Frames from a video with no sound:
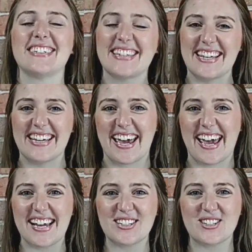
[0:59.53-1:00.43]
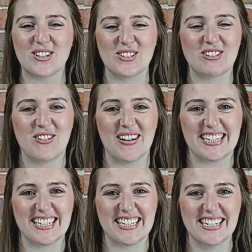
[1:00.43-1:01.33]
The age-old
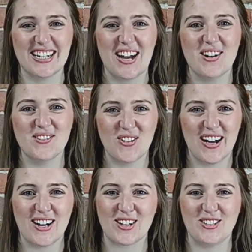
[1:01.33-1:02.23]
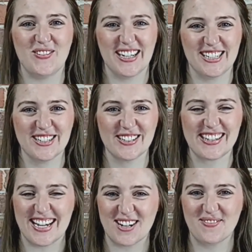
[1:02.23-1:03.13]
question of what occupational
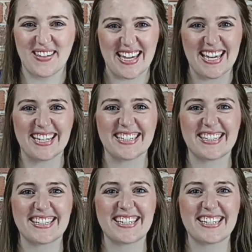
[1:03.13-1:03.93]
therapy is.